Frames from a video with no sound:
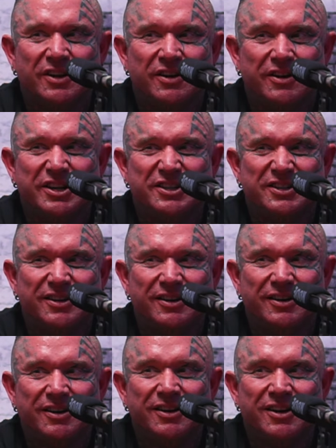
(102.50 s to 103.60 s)
Easy.
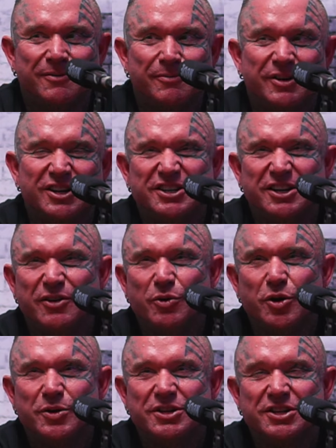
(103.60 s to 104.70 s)
But like I said, everyone
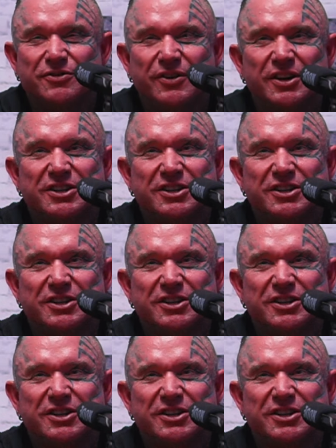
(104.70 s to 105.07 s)
always just thinks,